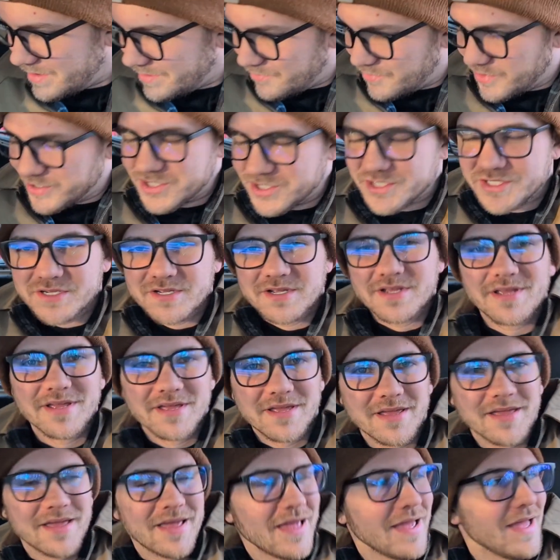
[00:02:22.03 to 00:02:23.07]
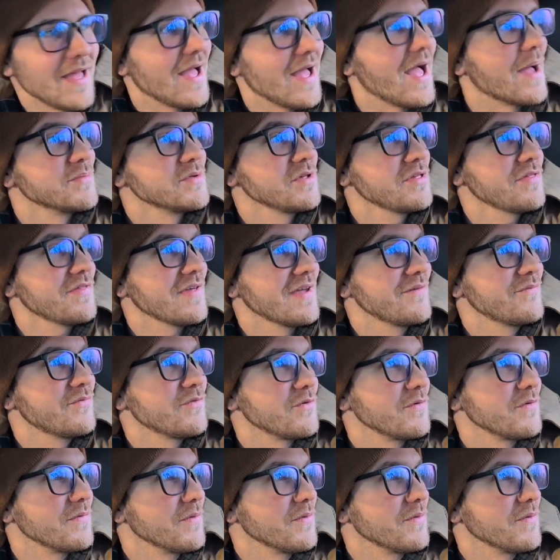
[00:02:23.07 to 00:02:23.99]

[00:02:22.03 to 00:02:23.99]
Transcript: which I'm just thankful.